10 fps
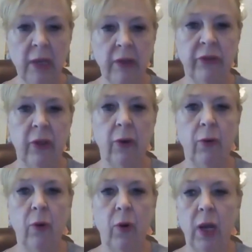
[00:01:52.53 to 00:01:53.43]

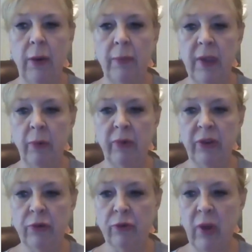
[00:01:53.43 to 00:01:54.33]
So it was
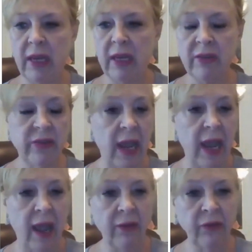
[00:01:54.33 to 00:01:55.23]
a dreaded
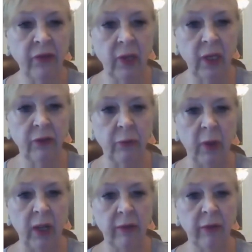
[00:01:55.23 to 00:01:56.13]
task each
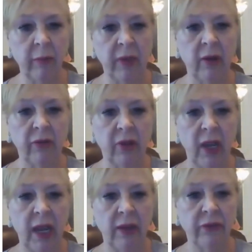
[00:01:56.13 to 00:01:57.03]
month, because I
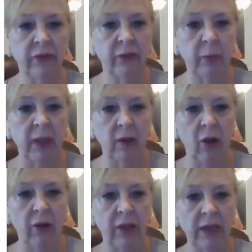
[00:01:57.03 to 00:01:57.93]
had to spend
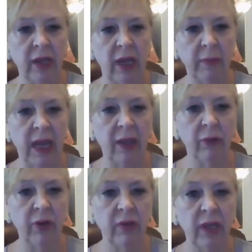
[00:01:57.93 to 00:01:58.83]
all that time
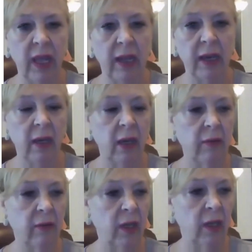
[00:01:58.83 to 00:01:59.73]
gathering the data,
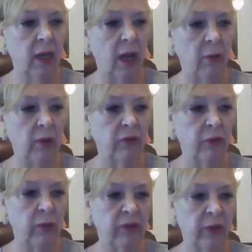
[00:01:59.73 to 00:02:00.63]
and then I would
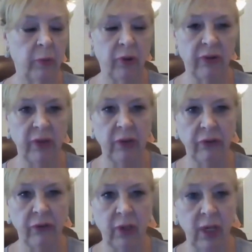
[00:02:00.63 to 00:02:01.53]
do a
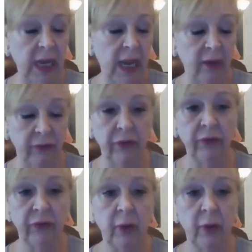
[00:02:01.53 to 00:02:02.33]
summarization, analysis,